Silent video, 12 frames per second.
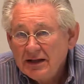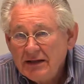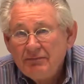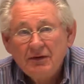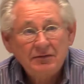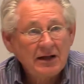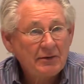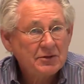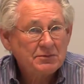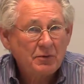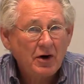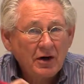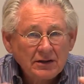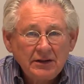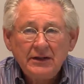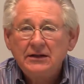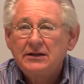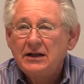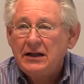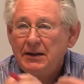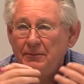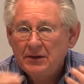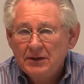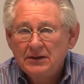even if that was partly to
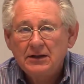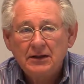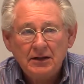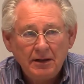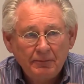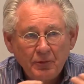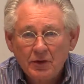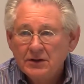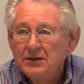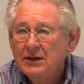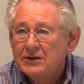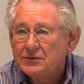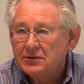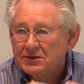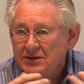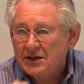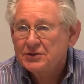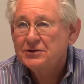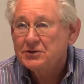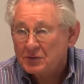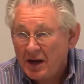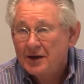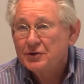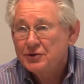keep an import industrialization
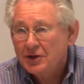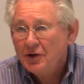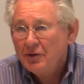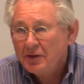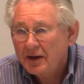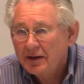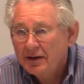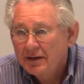strategy going,